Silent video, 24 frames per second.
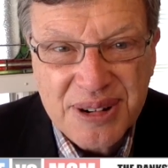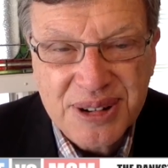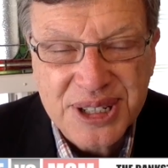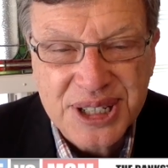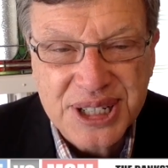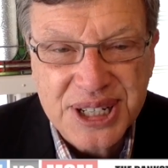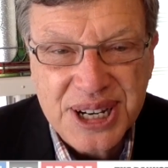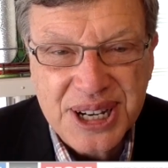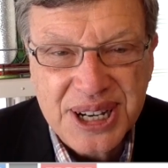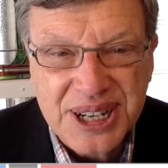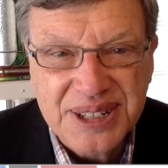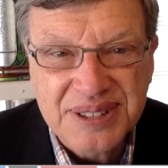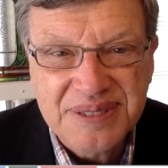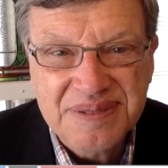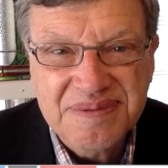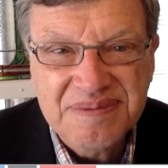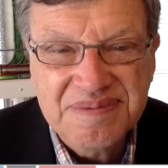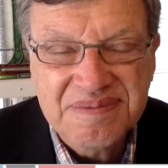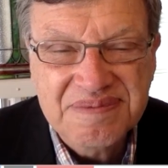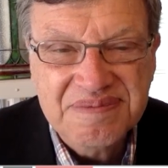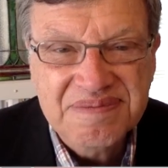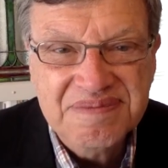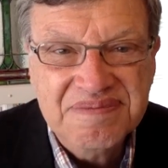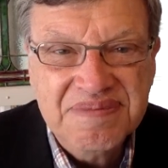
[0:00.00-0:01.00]
your chain.
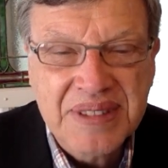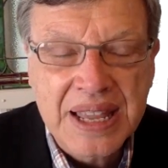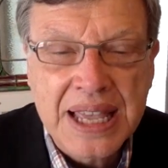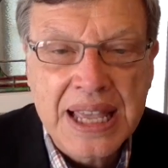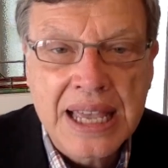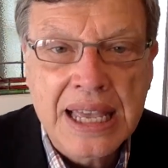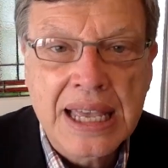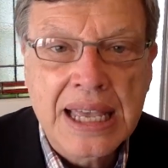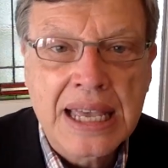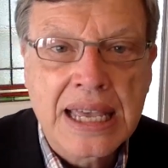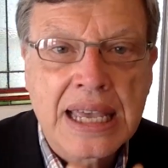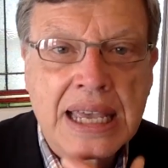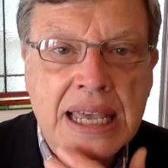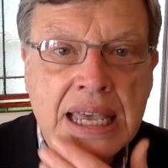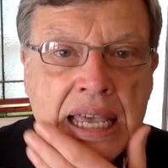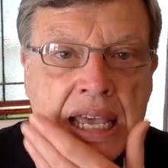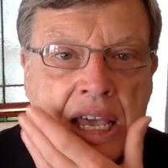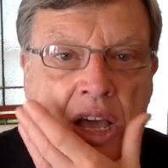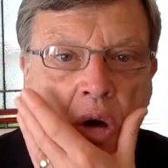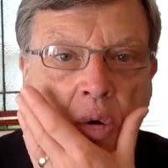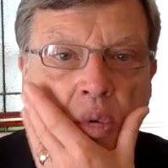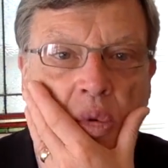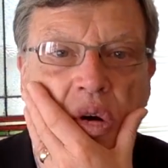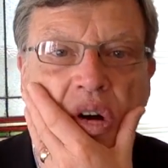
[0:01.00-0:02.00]

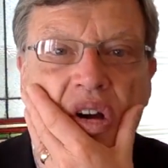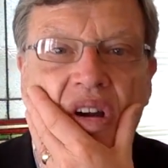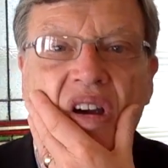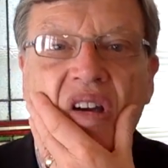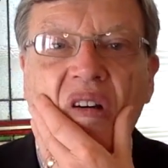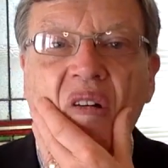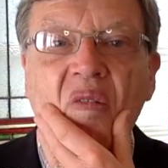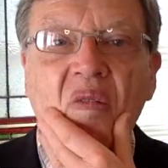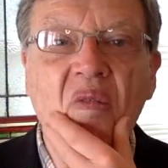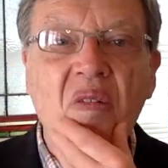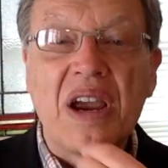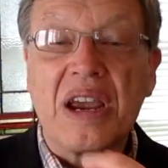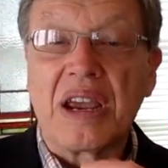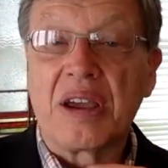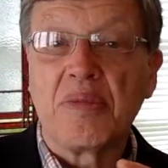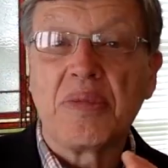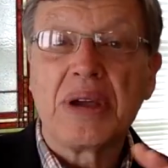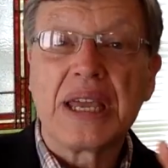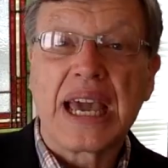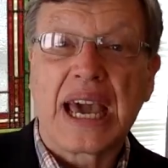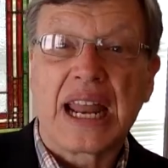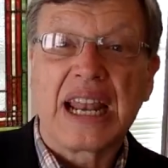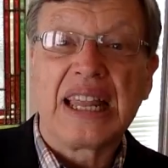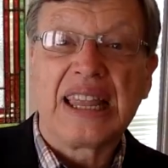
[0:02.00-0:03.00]

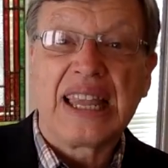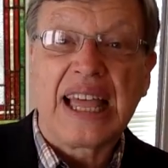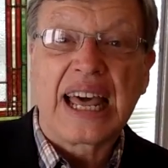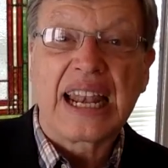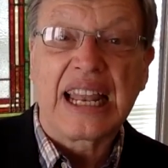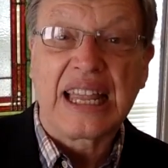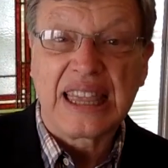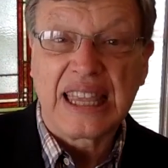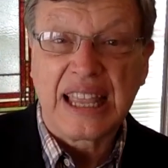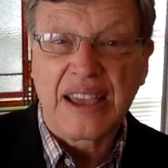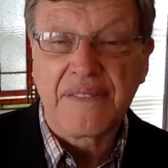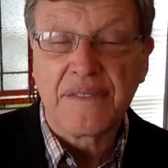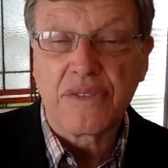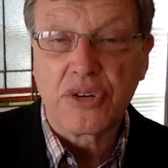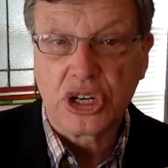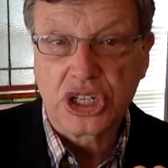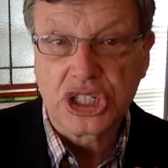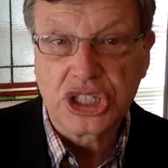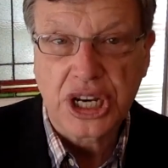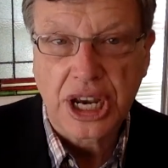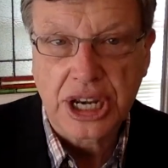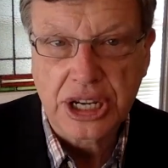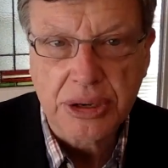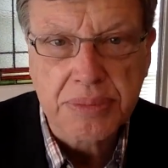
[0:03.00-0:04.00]
We got a lot of
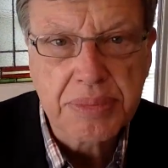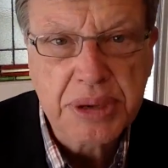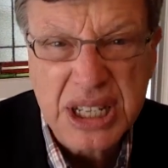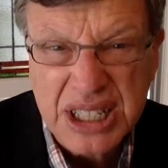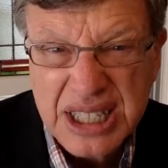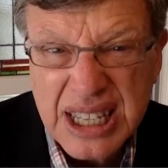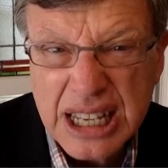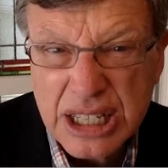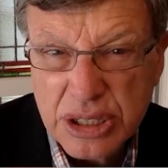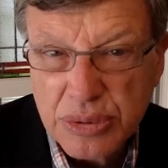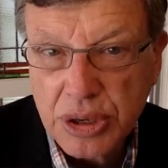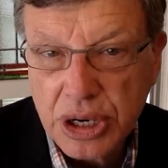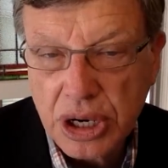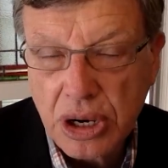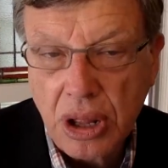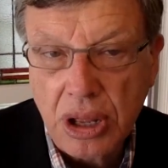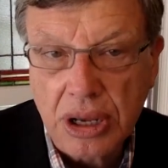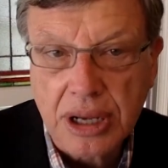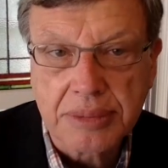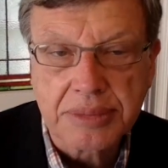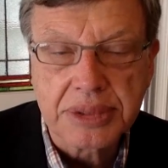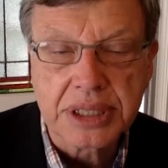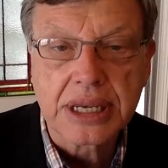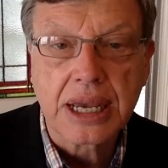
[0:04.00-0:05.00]
leverage on you because that's what it
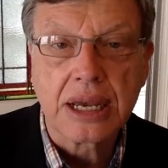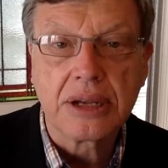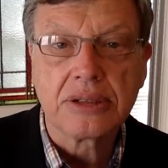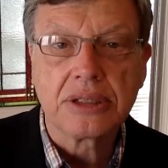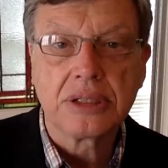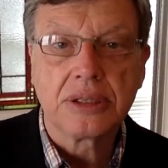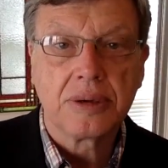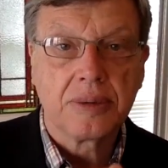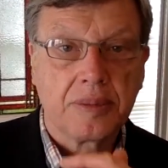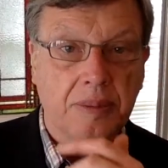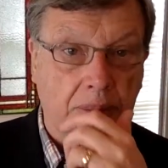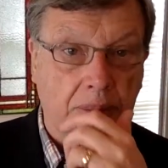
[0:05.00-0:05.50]
all comes down to.